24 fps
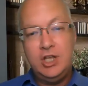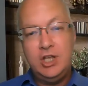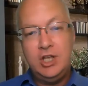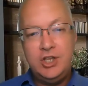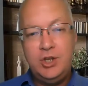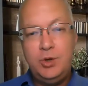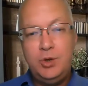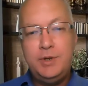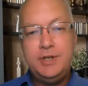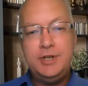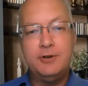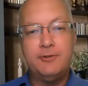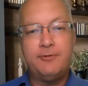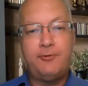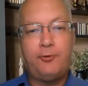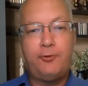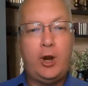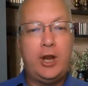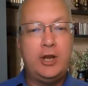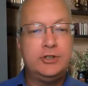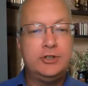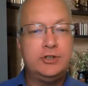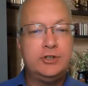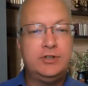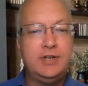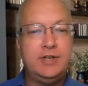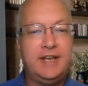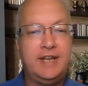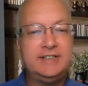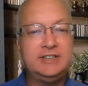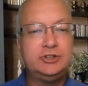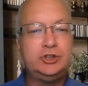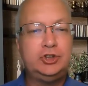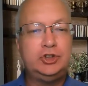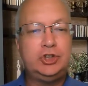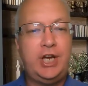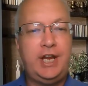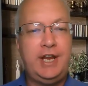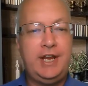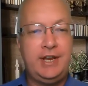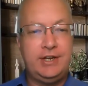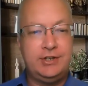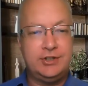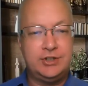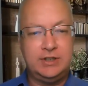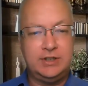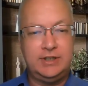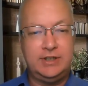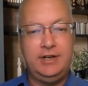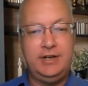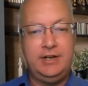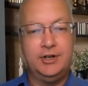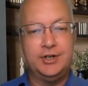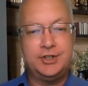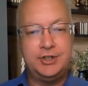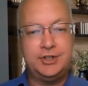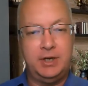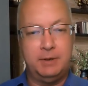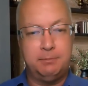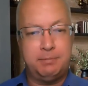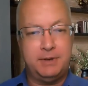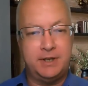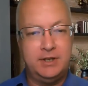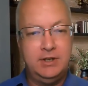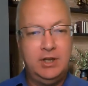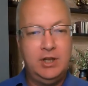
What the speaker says: you and your friend exchange leadership